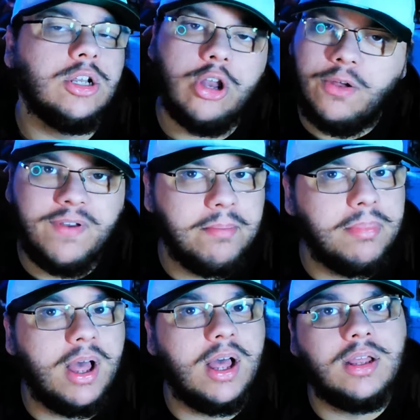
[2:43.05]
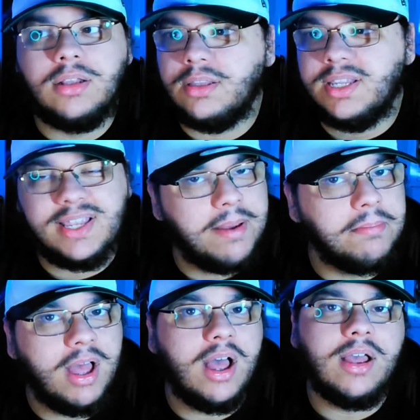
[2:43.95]
November,
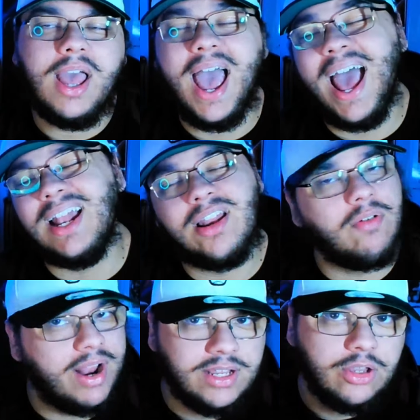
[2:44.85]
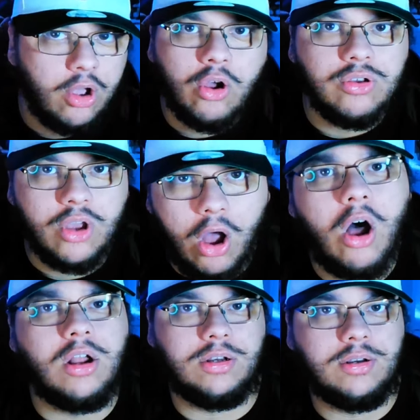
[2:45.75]
December, and the rest goes
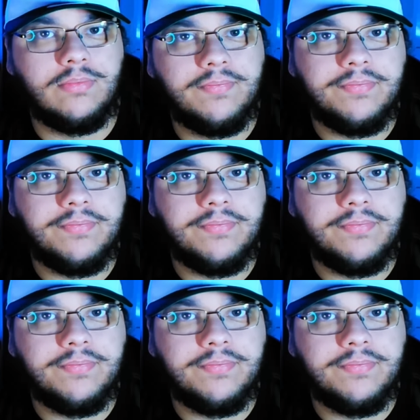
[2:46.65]
on.